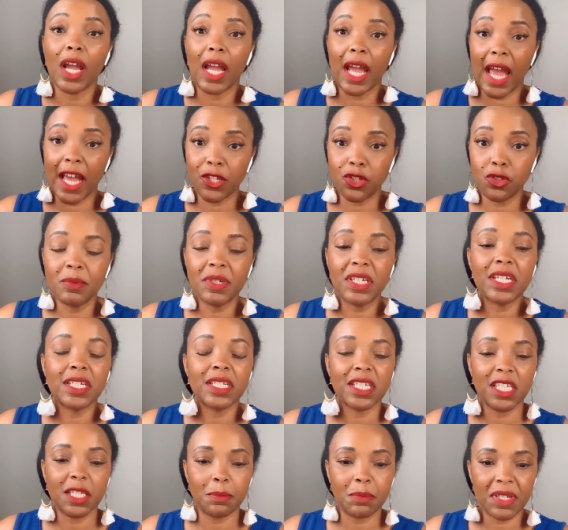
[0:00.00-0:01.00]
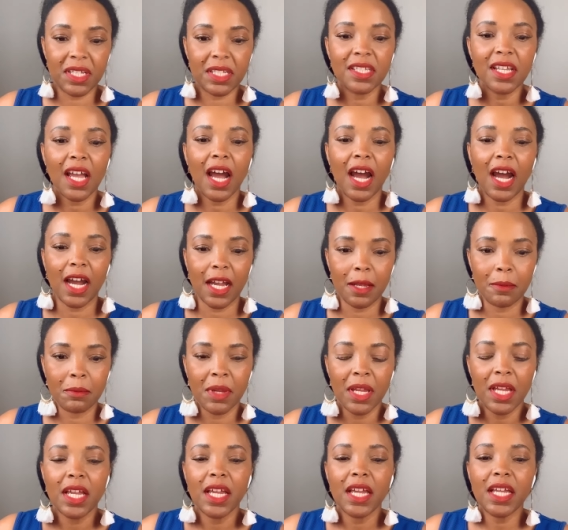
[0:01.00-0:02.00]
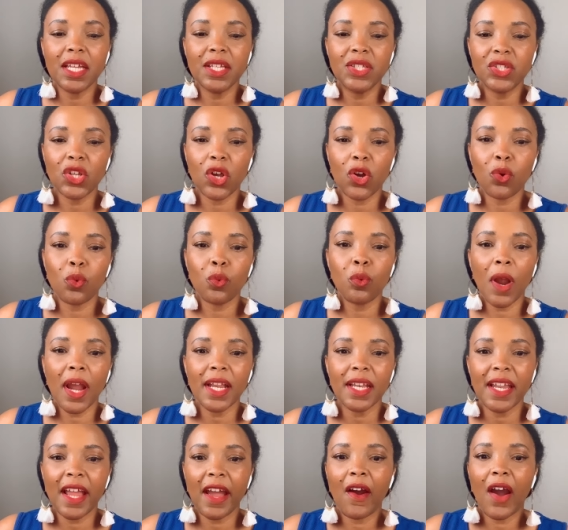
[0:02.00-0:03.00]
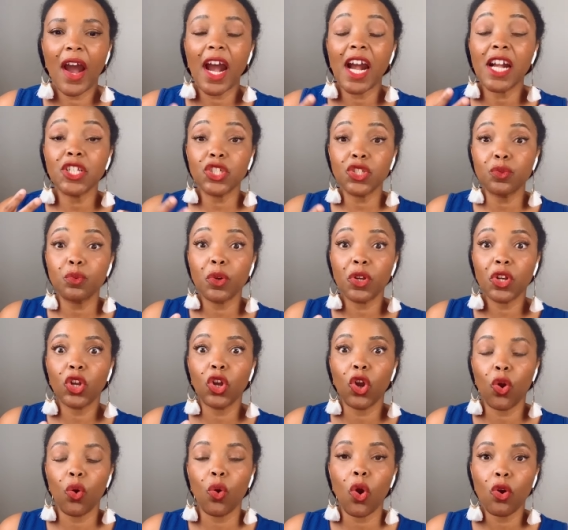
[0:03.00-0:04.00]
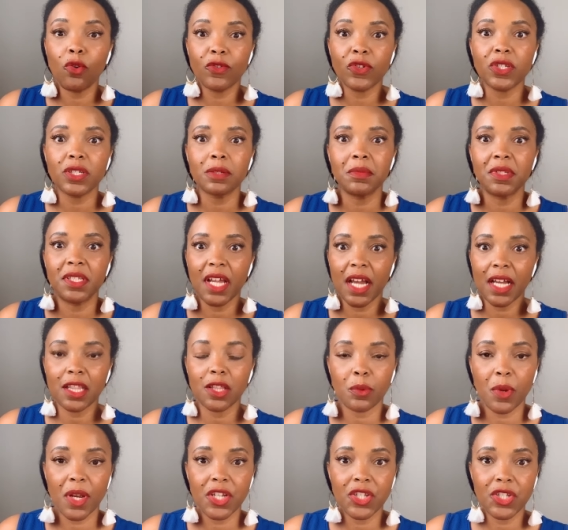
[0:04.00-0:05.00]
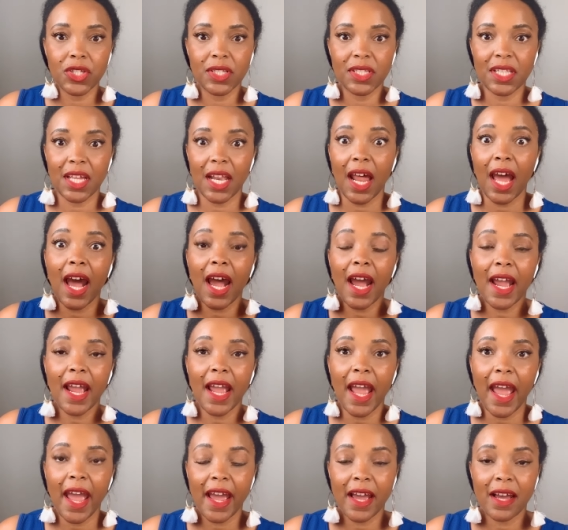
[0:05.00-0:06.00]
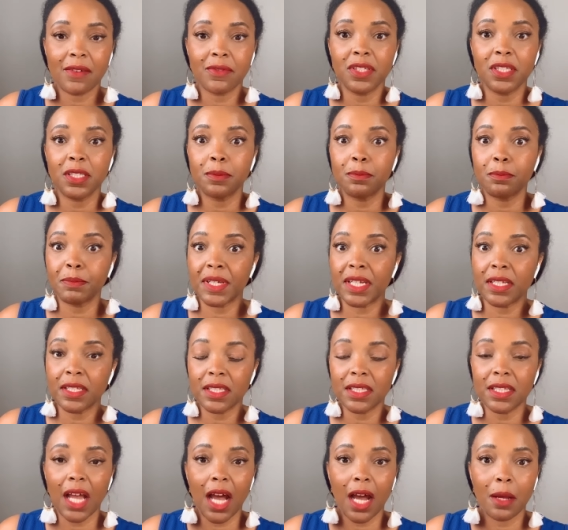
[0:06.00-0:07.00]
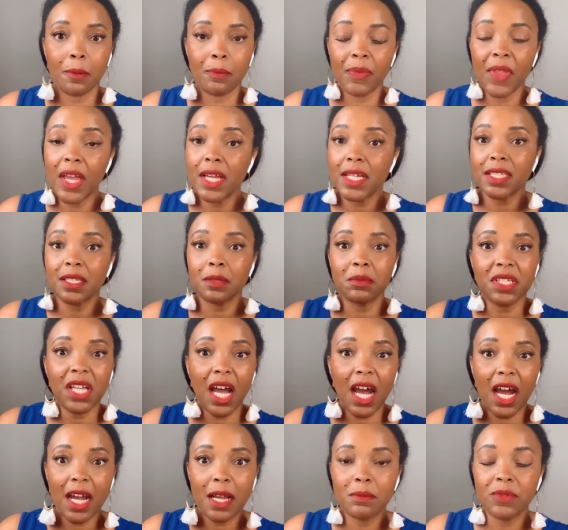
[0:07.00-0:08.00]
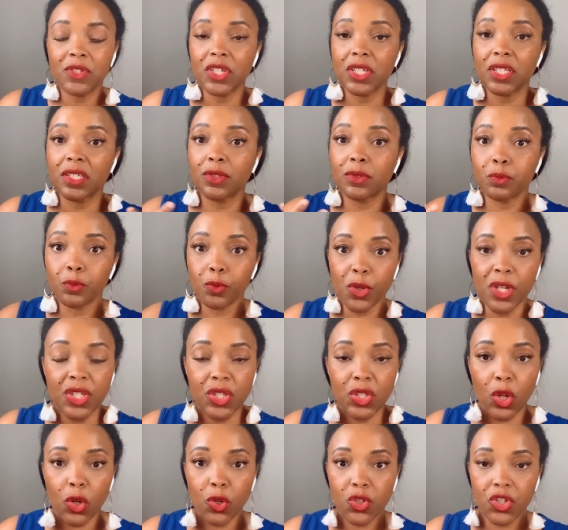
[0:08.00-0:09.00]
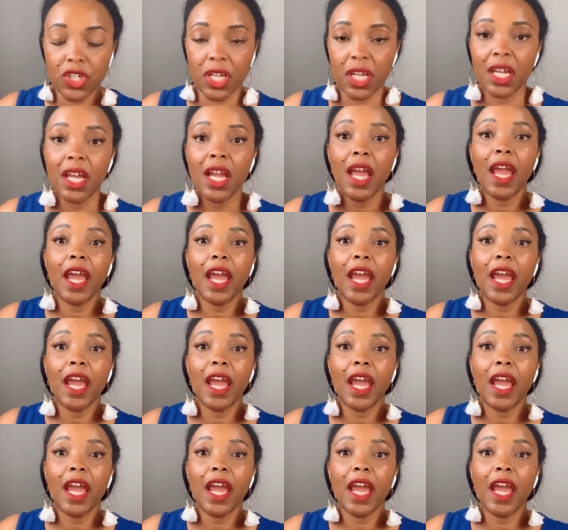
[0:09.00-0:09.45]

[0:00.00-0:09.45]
as you begin to spend time. And so right now, I just want to go over some declarations that I have spent some time just researching.